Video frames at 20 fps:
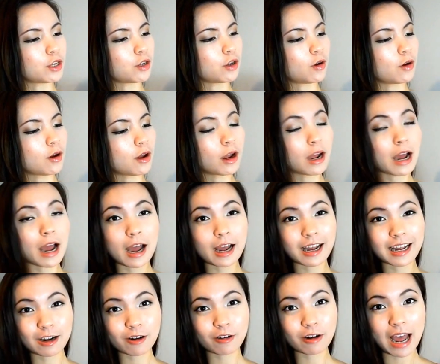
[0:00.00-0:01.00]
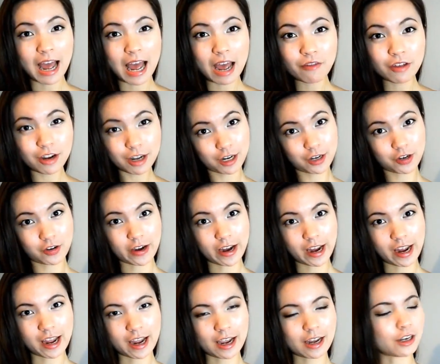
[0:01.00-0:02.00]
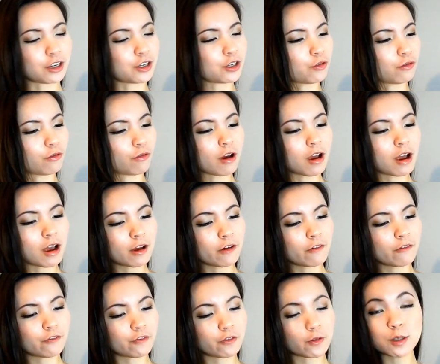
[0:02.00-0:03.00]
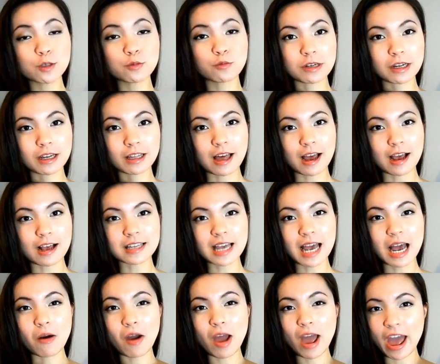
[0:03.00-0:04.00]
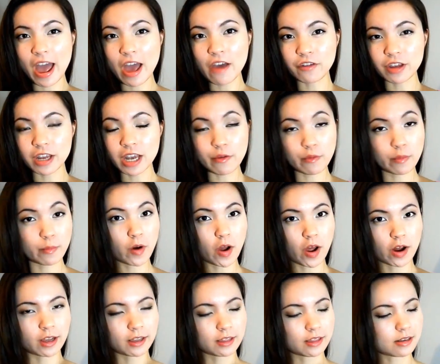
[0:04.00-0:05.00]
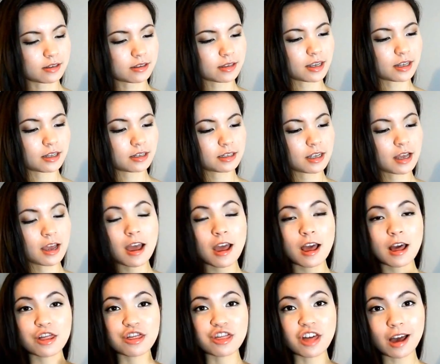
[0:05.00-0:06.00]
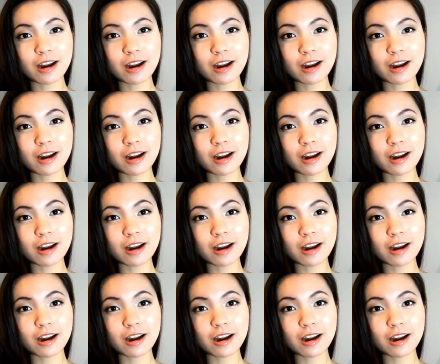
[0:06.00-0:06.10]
But when you have it in your hand, you first realize how heavy of a product this is.